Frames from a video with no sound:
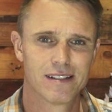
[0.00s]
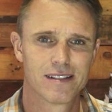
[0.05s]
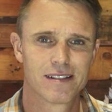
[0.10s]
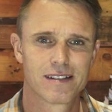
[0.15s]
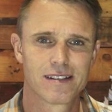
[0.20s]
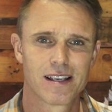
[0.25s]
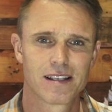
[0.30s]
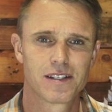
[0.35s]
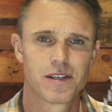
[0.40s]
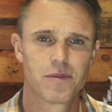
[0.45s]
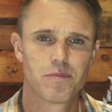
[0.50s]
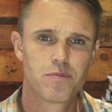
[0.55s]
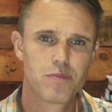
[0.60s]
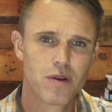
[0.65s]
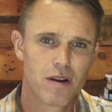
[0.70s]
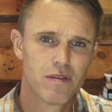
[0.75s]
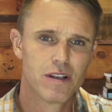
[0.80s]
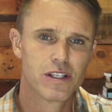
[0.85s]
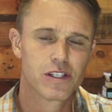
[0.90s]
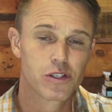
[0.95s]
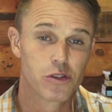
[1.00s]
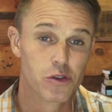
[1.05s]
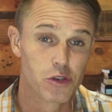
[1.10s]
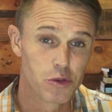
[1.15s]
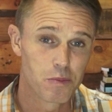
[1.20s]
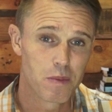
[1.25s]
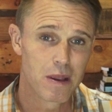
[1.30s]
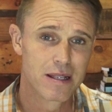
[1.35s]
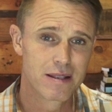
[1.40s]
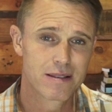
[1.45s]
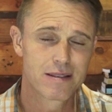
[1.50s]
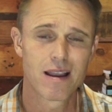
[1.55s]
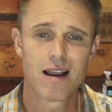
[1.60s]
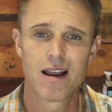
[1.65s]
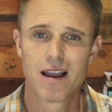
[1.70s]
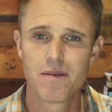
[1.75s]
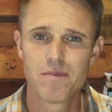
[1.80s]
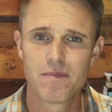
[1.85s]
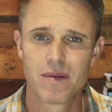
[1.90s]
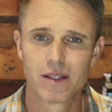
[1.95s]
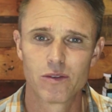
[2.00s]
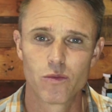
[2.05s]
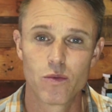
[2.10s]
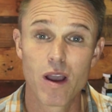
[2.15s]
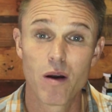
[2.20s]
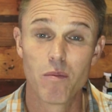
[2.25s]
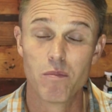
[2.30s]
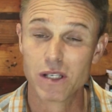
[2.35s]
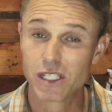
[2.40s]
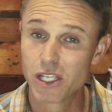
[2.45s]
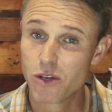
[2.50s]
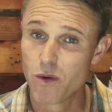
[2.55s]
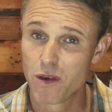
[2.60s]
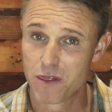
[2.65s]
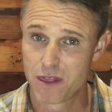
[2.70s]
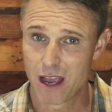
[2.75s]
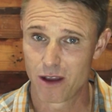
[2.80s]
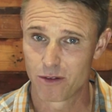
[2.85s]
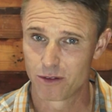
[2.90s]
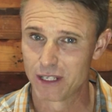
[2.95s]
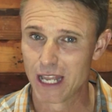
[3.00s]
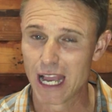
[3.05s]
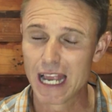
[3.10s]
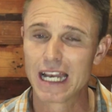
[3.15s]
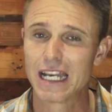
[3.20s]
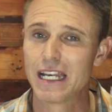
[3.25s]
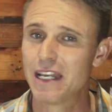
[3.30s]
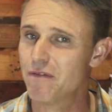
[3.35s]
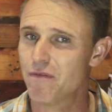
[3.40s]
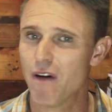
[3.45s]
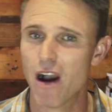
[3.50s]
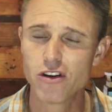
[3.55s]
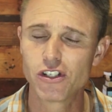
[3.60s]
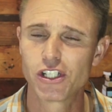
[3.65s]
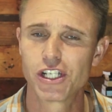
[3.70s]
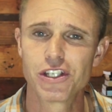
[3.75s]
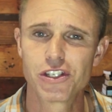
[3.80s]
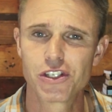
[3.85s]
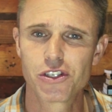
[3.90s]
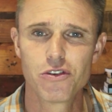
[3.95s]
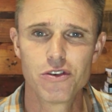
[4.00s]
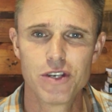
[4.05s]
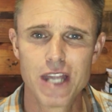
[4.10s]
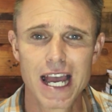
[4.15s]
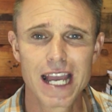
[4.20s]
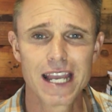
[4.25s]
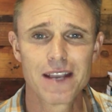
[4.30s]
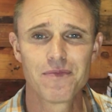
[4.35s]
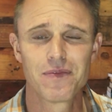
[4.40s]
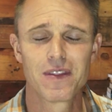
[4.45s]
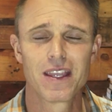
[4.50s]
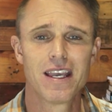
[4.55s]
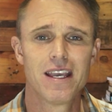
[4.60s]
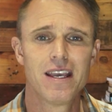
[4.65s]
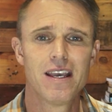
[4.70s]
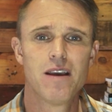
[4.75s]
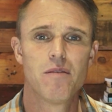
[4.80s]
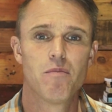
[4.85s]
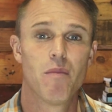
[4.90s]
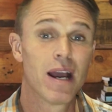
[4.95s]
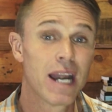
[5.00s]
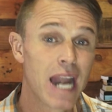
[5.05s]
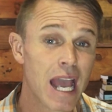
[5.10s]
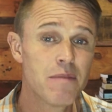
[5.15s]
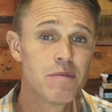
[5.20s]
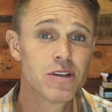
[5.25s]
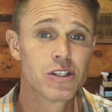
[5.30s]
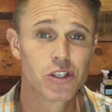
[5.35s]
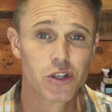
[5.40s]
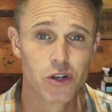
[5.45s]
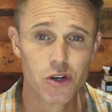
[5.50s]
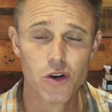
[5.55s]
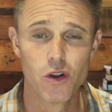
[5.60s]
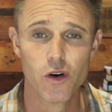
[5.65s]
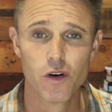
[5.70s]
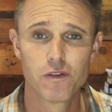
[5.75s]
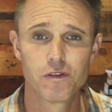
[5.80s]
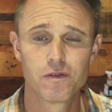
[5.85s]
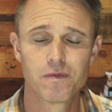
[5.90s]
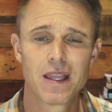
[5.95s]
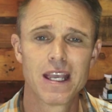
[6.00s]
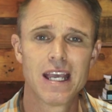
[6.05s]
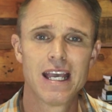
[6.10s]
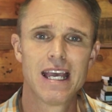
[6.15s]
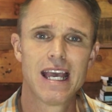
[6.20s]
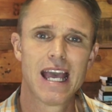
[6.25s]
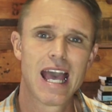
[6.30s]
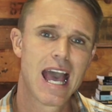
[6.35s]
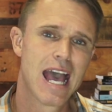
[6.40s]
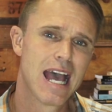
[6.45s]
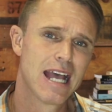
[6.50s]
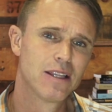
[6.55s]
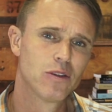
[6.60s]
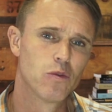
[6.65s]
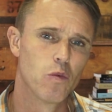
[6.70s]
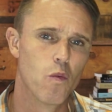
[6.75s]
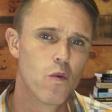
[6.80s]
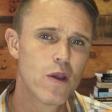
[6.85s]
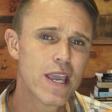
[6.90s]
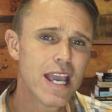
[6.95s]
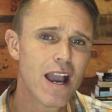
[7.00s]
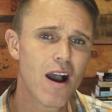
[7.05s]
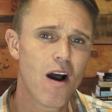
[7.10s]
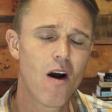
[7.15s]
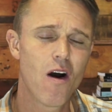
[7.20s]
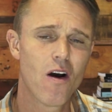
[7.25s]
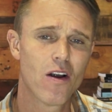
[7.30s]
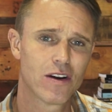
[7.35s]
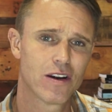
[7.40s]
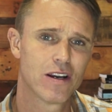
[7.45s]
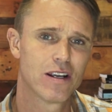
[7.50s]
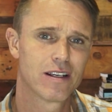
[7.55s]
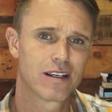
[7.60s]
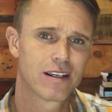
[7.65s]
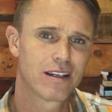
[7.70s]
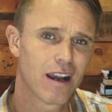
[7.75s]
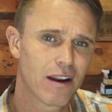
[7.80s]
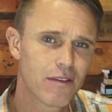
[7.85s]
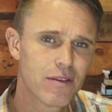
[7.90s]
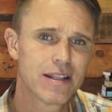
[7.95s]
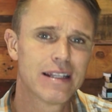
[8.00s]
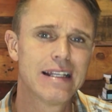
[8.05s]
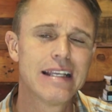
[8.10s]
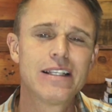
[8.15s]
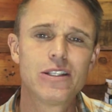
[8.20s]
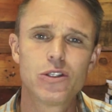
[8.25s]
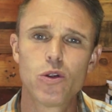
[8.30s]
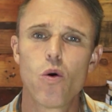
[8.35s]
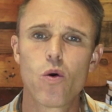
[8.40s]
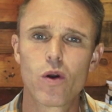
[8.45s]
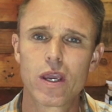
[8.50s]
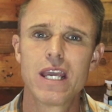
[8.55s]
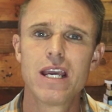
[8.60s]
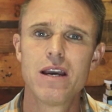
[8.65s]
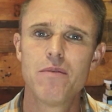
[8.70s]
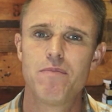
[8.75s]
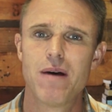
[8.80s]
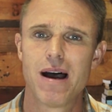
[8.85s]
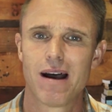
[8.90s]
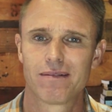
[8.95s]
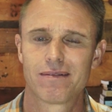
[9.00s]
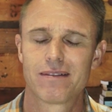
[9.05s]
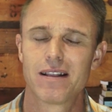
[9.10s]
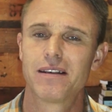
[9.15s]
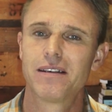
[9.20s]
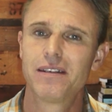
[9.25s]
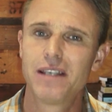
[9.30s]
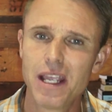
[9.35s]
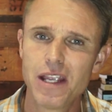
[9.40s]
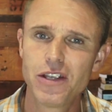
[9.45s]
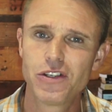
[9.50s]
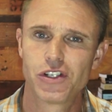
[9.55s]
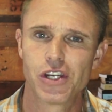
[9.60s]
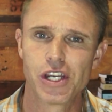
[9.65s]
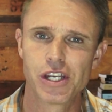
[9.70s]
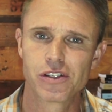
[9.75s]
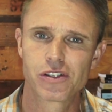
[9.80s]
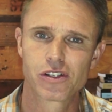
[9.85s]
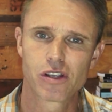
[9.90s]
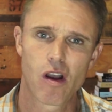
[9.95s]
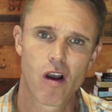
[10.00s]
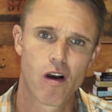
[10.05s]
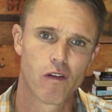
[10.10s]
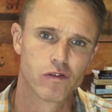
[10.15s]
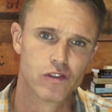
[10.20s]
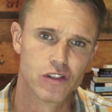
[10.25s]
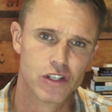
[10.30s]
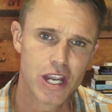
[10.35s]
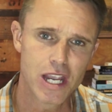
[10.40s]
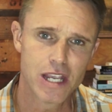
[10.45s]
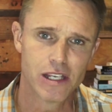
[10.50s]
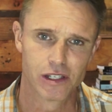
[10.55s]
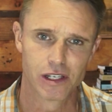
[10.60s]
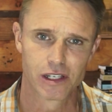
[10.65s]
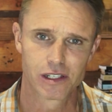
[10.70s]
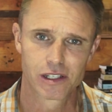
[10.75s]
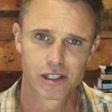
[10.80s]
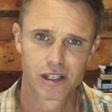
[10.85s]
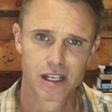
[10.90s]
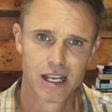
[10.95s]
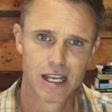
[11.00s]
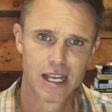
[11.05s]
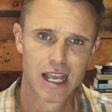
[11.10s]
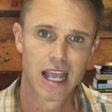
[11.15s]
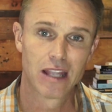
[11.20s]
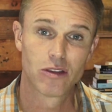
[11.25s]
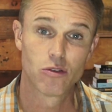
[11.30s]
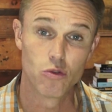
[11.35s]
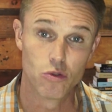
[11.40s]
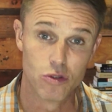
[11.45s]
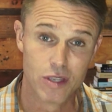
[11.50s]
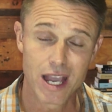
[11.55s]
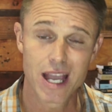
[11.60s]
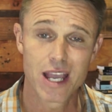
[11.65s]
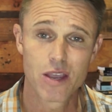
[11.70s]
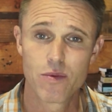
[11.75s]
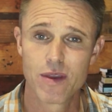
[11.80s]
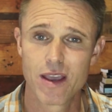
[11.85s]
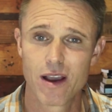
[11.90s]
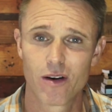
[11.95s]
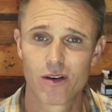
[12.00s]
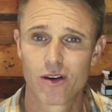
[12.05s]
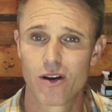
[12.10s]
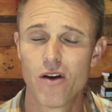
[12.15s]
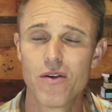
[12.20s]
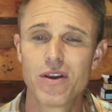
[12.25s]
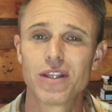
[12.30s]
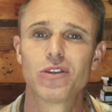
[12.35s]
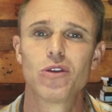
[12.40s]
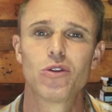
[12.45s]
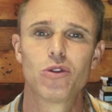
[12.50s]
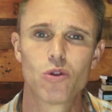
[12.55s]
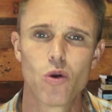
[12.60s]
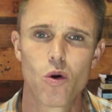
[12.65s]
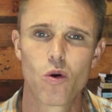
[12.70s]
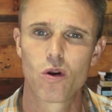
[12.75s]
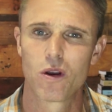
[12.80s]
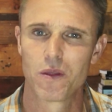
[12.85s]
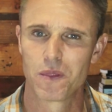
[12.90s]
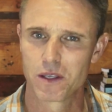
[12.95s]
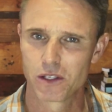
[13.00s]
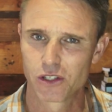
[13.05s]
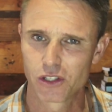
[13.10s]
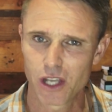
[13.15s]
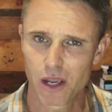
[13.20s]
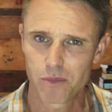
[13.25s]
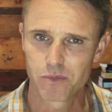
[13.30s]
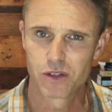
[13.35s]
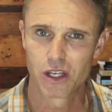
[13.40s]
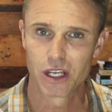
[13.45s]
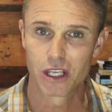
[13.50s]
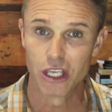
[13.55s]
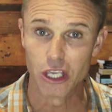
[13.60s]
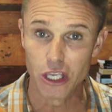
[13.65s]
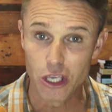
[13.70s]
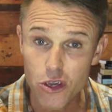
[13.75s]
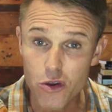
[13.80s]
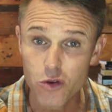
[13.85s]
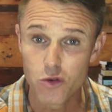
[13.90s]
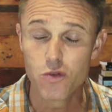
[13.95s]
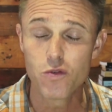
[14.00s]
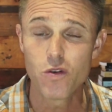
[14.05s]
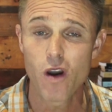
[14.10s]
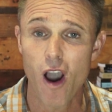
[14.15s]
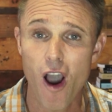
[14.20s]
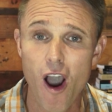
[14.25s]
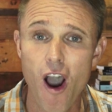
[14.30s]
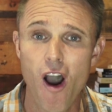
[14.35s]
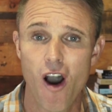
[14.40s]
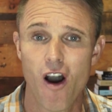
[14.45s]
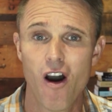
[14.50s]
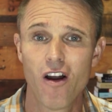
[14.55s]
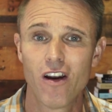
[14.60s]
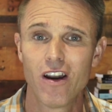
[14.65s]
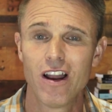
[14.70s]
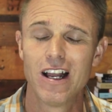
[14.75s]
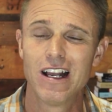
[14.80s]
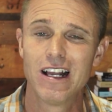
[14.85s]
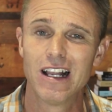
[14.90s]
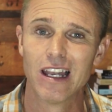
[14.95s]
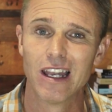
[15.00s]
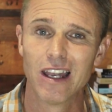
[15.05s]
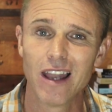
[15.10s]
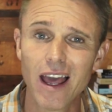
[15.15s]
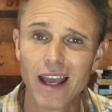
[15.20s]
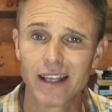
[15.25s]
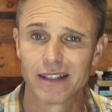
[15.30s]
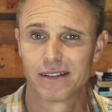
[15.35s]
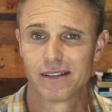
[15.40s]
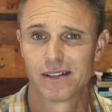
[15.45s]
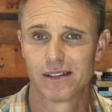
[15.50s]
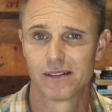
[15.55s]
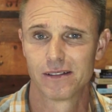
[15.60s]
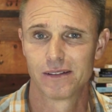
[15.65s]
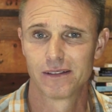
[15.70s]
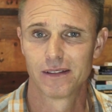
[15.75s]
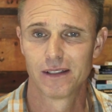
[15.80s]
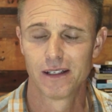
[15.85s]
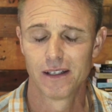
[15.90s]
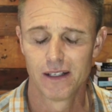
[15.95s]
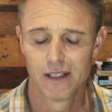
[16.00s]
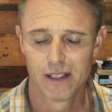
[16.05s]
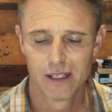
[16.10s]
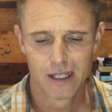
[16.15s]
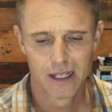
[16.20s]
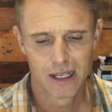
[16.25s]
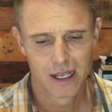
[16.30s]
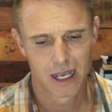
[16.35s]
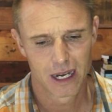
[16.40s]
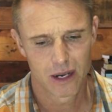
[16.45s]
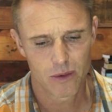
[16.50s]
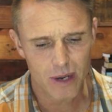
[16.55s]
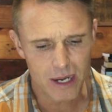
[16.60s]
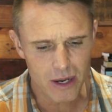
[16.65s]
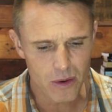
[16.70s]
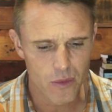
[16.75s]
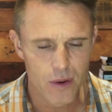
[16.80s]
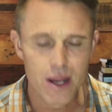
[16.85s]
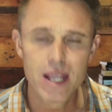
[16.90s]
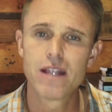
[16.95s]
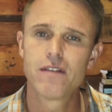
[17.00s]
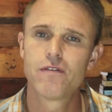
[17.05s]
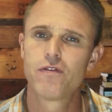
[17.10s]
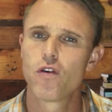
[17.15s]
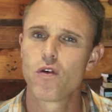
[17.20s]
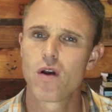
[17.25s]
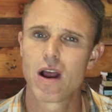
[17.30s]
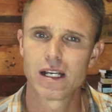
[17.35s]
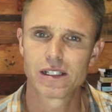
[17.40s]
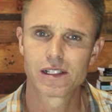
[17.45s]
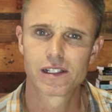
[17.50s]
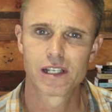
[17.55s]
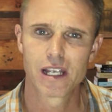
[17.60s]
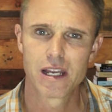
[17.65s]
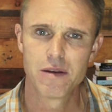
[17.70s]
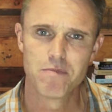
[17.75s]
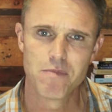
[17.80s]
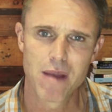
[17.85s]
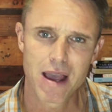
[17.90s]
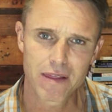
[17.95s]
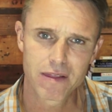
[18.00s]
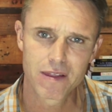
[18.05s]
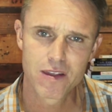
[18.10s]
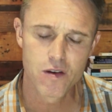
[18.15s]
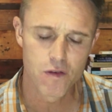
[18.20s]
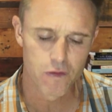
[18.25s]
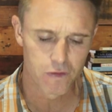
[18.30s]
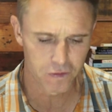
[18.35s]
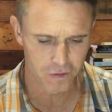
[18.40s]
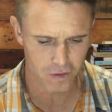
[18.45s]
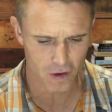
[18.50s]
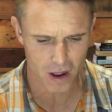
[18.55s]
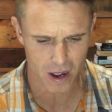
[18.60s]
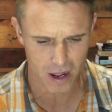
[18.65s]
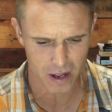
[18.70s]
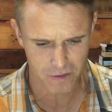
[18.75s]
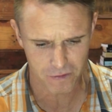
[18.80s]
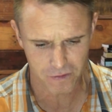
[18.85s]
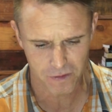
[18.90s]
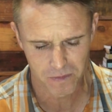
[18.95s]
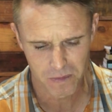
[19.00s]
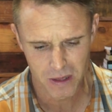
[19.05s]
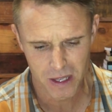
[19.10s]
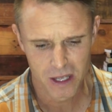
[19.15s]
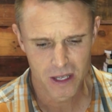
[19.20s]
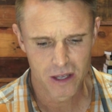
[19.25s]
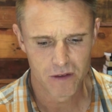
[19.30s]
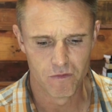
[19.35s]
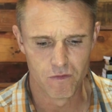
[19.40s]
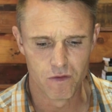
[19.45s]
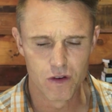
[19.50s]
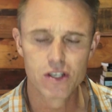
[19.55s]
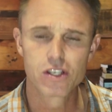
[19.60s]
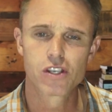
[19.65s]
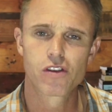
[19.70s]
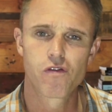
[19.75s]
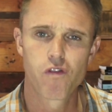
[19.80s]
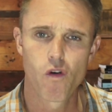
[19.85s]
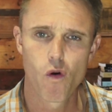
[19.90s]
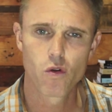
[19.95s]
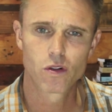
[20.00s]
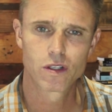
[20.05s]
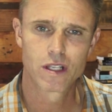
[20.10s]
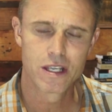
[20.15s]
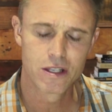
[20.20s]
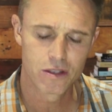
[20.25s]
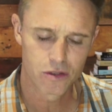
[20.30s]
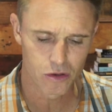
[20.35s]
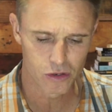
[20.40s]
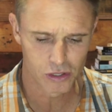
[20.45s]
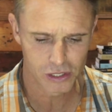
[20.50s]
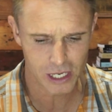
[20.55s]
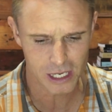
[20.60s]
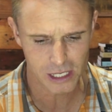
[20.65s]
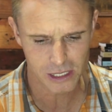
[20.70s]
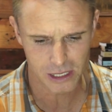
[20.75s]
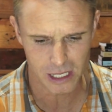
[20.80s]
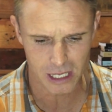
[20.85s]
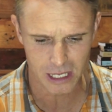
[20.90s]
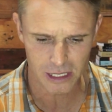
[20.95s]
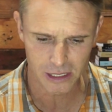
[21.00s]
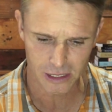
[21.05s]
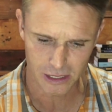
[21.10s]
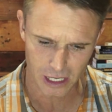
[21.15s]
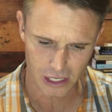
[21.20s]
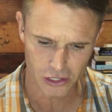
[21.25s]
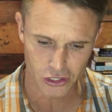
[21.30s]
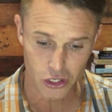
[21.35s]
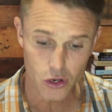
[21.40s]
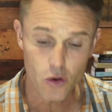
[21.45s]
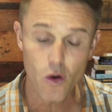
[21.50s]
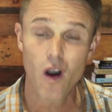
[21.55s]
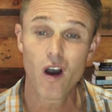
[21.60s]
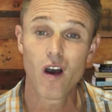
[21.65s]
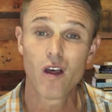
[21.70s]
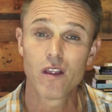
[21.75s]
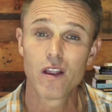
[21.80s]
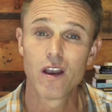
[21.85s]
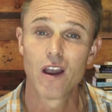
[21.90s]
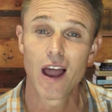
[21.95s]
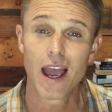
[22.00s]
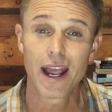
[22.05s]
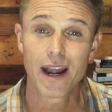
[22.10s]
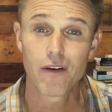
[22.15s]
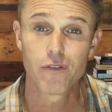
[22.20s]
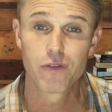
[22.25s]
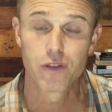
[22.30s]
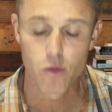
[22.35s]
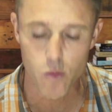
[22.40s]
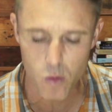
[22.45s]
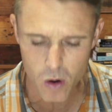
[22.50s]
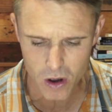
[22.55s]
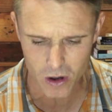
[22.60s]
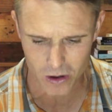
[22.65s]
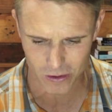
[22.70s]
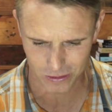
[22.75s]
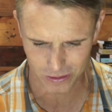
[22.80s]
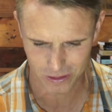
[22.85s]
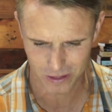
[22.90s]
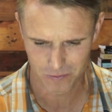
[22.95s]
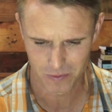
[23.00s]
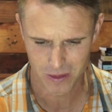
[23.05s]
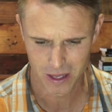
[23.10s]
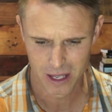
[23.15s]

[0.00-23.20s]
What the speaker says: Such a privilege to spend time, and we are busy with our daily devotions today. My name is Rulof, and we are currently talking about the teachings of Jesus, and today we are going to talk on the subject, you are light. I want to read for us in Matthew 5, verse 14 to 16. It says, you are the light of the world.